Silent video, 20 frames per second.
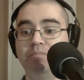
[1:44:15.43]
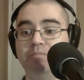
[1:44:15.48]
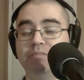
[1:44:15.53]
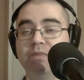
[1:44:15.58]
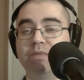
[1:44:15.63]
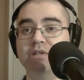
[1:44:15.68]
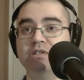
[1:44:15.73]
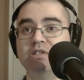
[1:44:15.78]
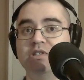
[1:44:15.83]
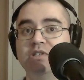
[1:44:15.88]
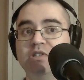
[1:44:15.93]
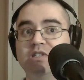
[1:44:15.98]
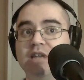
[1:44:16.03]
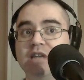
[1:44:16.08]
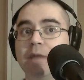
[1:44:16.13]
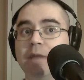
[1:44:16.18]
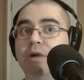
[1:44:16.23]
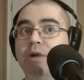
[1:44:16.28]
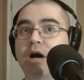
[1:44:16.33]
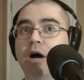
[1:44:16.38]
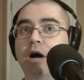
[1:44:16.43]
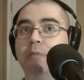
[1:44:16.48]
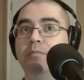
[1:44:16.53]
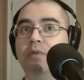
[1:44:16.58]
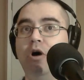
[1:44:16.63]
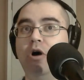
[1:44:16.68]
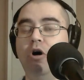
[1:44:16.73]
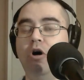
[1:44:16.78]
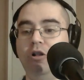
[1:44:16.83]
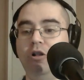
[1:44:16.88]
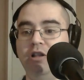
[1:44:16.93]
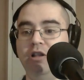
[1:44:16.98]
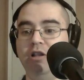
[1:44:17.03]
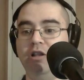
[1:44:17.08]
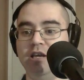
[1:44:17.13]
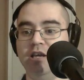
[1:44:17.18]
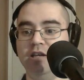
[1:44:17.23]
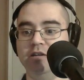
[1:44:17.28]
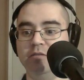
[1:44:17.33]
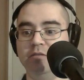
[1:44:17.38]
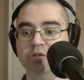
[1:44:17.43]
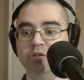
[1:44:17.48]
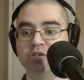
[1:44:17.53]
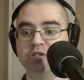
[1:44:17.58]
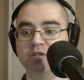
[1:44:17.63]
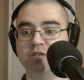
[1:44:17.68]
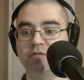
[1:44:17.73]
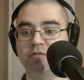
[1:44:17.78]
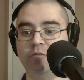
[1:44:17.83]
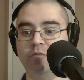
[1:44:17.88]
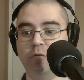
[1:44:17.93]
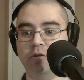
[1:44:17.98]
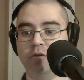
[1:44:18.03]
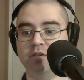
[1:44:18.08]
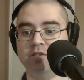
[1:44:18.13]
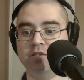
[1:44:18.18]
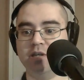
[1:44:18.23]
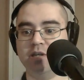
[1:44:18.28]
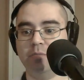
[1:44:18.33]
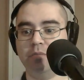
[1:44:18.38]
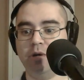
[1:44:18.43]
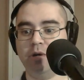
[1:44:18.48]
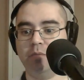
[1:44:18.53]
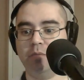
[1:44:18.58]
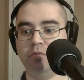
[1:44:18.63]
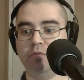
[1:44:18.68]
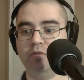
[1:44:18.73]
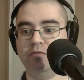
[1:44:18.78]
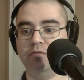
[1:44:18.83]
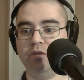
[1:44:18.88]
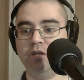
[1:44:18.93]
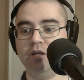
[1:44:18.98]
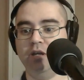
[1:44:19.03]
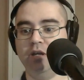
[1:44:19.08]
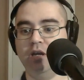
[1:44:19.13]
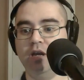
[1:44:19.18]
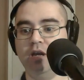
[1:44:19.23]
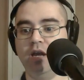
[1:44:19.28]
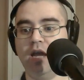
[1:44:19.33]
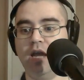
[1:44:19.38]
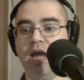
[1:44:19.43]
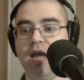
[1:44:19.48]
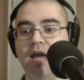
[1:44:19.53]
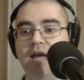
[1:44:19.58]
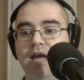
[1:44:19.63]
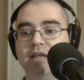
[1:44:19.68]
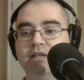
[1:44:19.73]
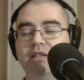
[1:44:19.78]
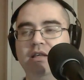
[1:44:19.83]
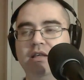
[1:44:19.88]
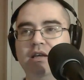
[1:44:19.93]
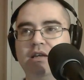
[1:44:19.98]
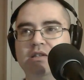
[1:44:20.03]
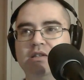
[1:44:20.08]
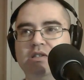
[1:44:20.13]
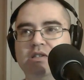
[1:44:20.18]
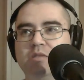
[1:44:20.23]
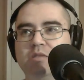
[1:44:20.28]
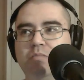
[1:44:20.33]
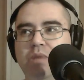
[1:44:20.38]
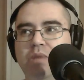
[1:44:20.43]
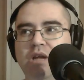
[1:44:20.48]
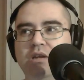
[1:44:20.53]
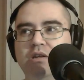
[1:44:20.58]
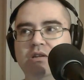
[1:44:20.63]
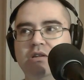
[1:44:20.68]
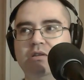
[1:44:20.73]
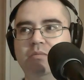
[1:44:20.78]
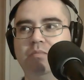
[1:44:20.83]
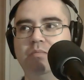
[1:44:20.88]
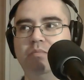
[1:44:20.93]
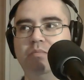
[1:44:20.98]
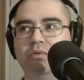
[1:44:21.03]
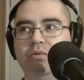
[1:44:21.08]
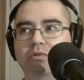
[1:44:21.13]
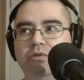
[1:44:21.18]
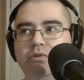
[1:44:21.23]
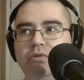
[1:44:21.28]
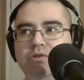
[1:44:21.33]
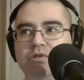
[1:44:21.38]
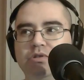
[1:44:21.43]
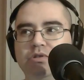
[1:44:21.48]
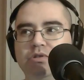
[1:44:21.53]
Step Up All In, which is the fourth Step Up movie, and the Expendables